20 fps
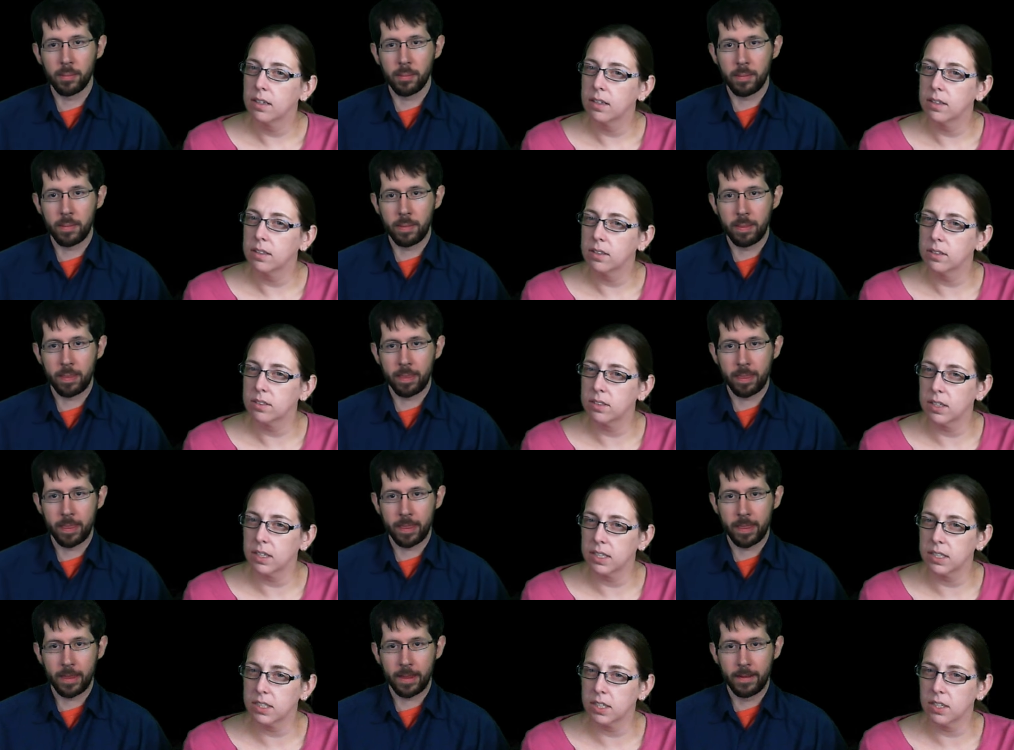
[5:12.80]
Speaker 1: Looks
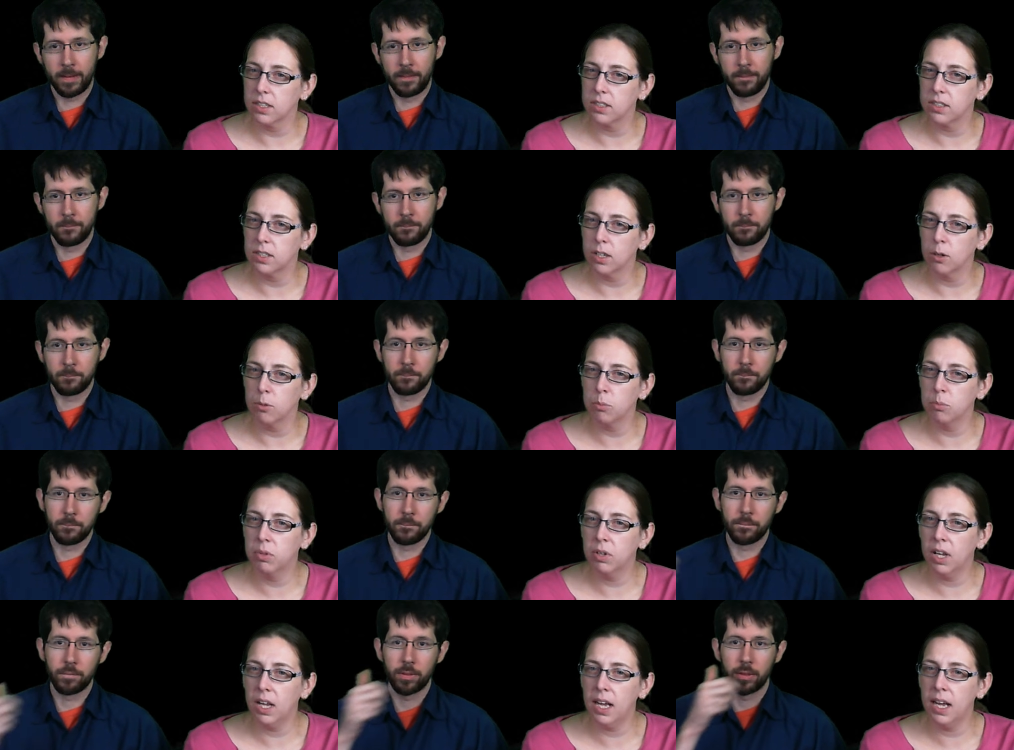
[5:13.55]
like he's got
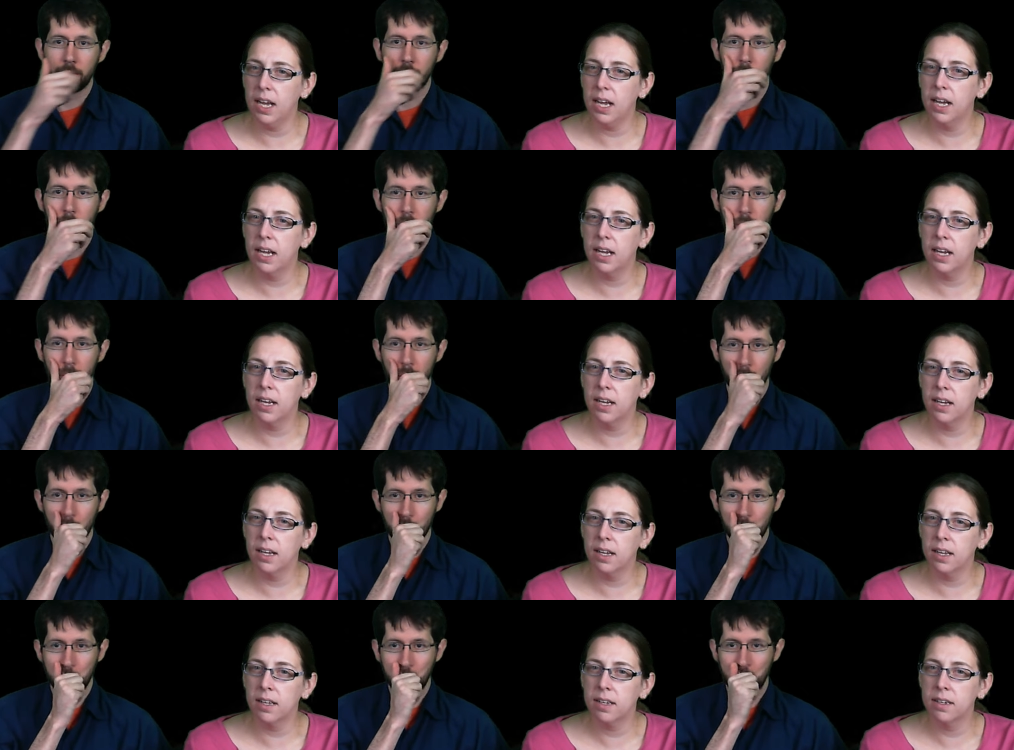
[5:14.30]
something
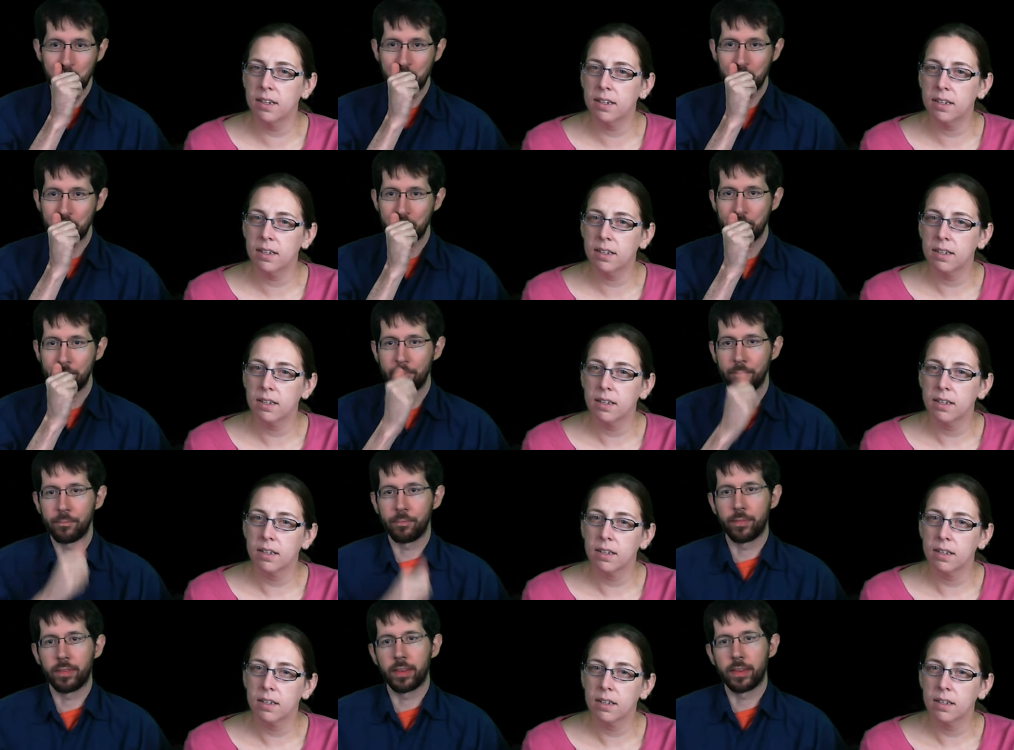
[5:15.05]
planned.
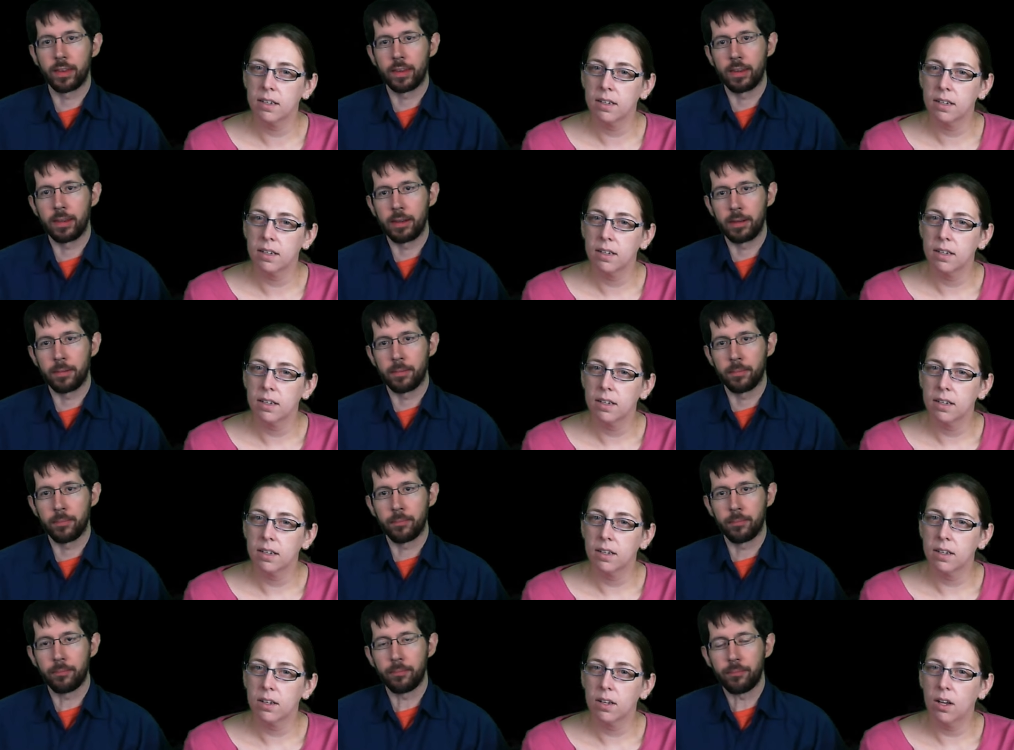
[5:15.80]

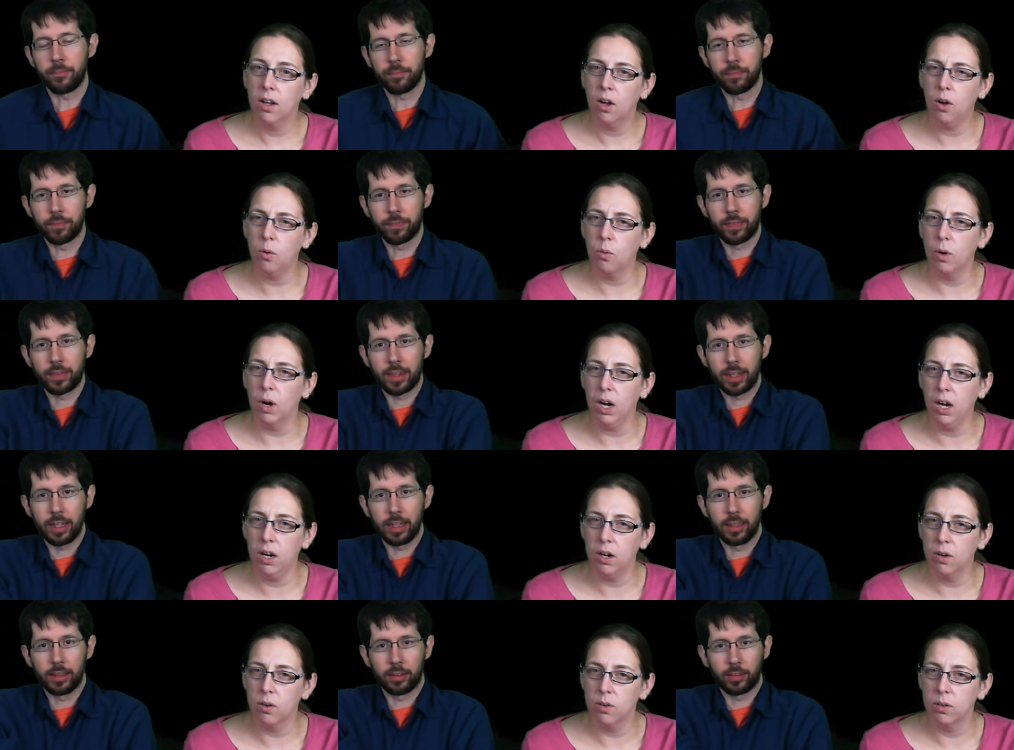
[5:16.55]
Oh,
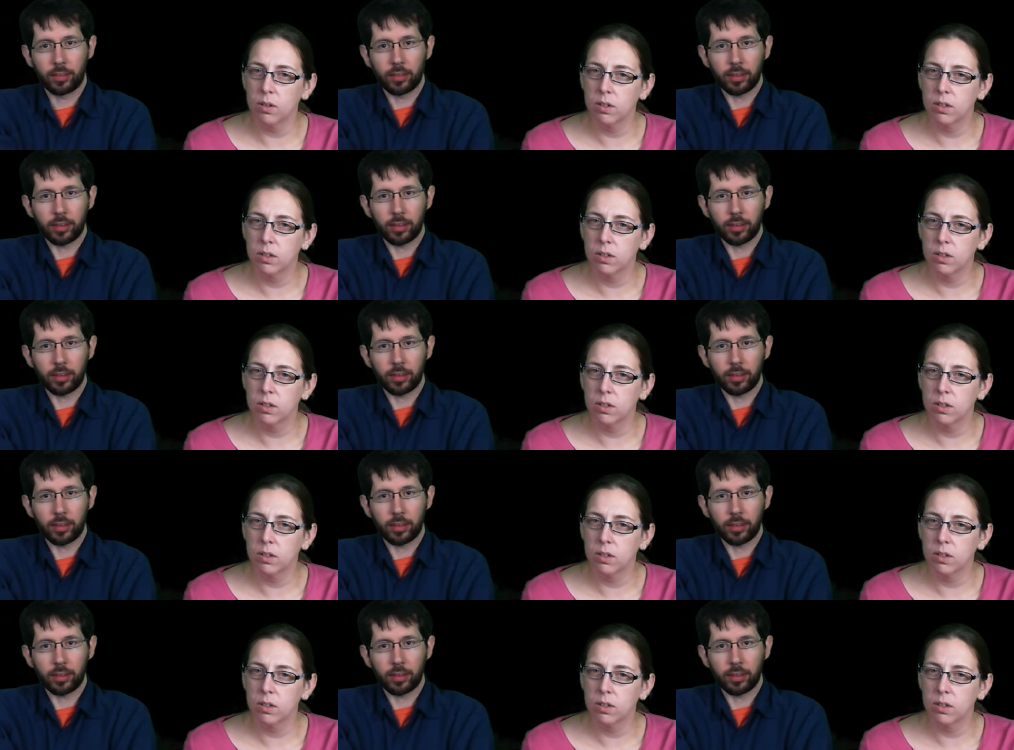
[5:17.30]
wow.